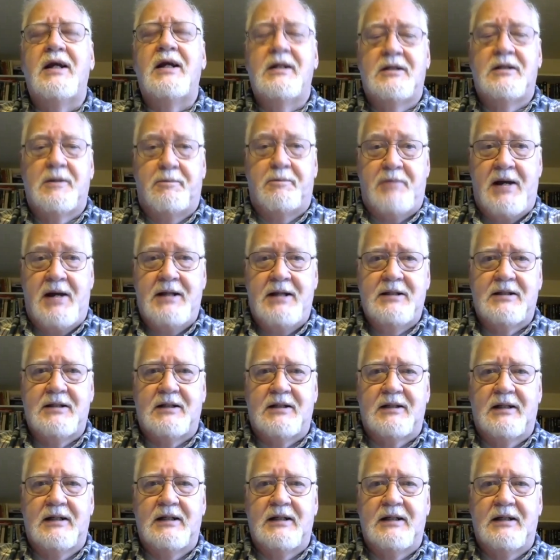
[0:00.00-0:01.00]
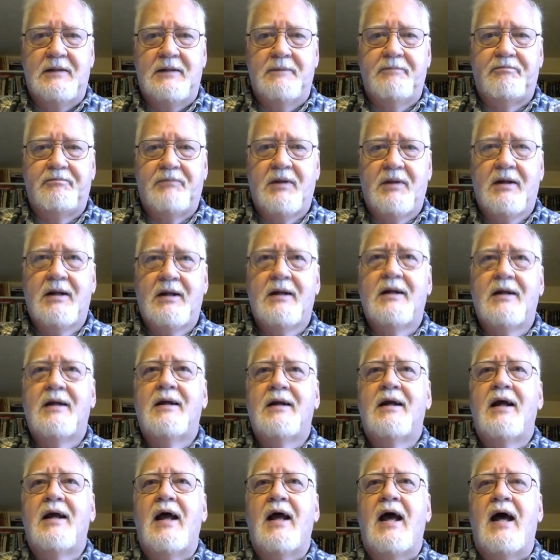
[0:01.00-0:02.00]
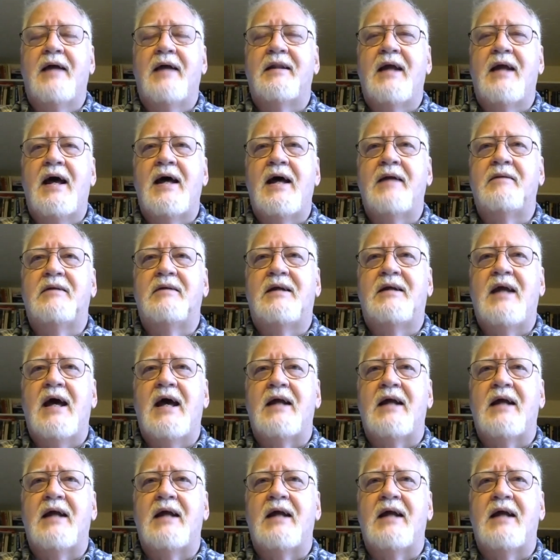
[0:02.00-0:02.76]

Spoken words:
independently, and then get